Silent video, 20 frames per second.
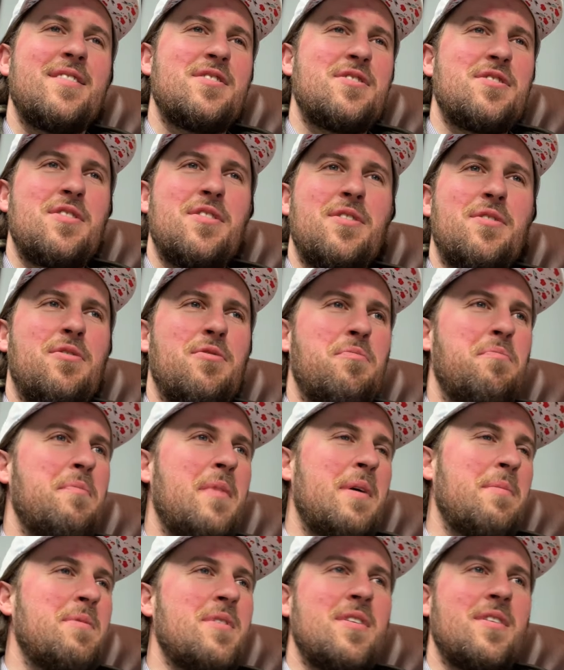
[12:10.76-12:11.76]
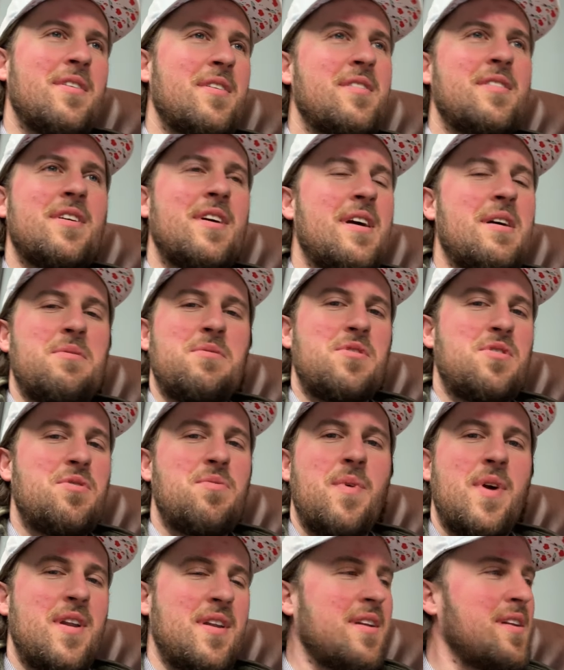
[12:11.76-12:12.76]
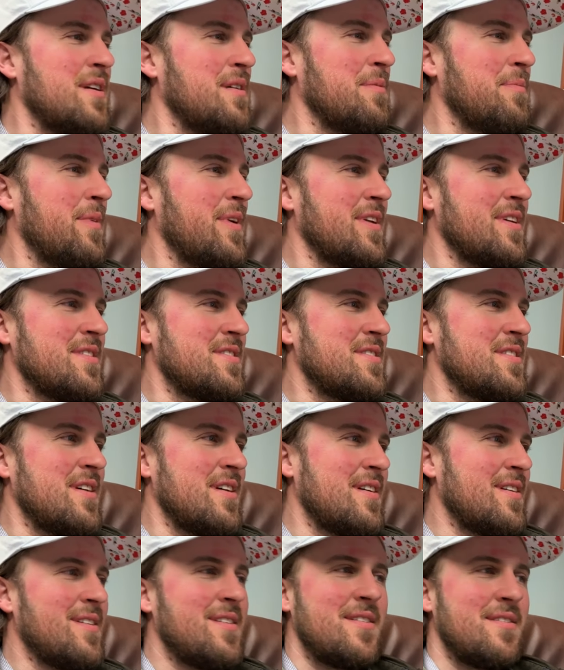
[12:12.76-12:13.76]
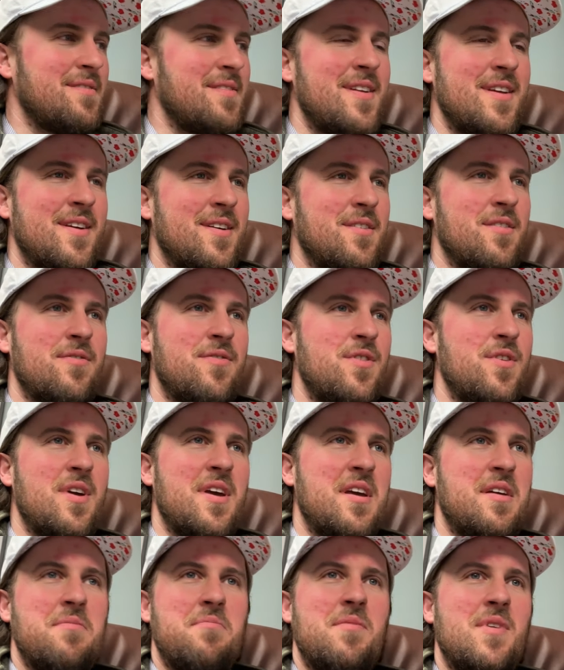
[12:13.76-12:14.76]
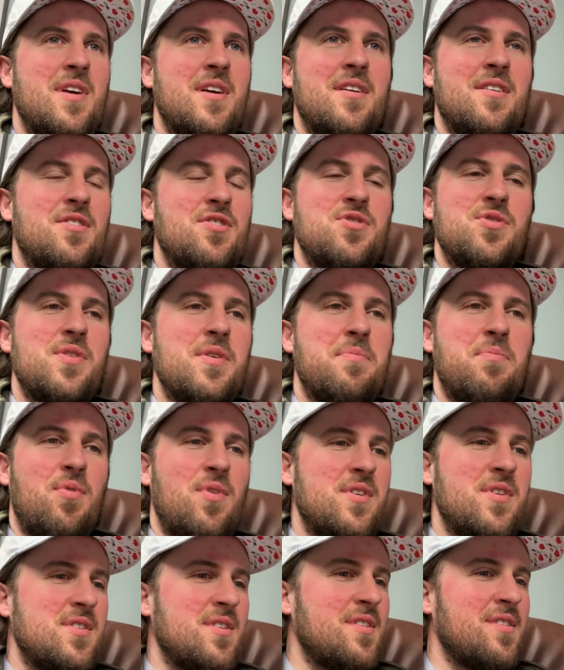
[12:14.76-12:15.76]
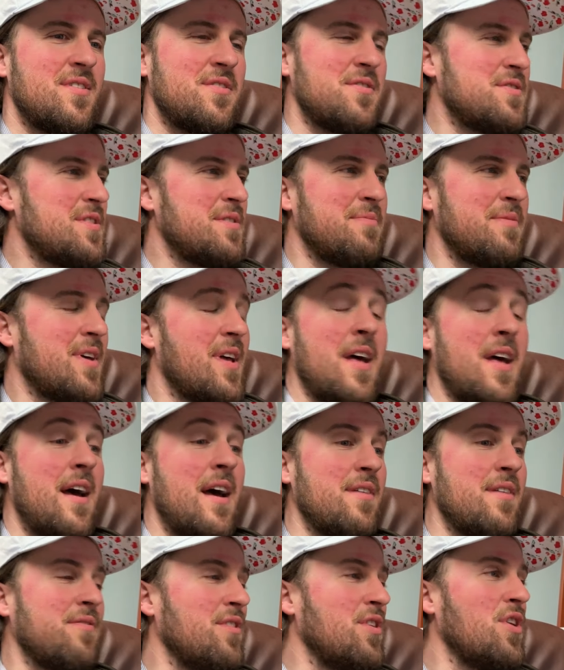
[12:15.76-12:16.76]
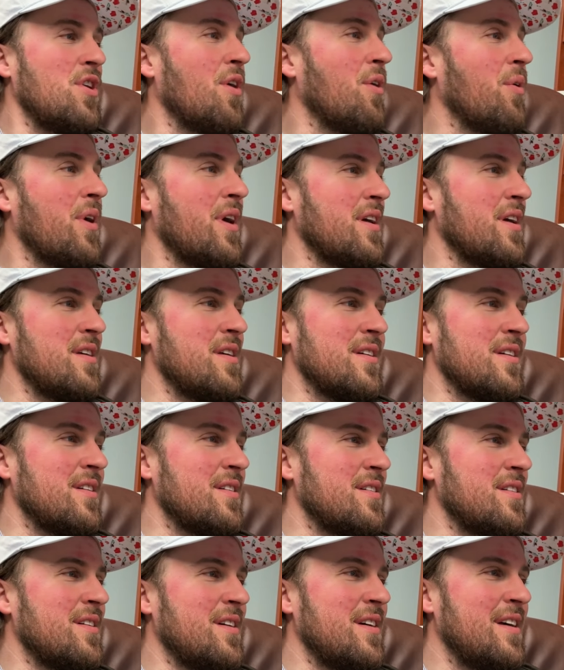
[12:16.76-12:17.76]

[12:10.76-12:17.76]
so maybe like the guy was threatening him and he said, you know, if you hit me, enjoy prison or something like that. I have no idea.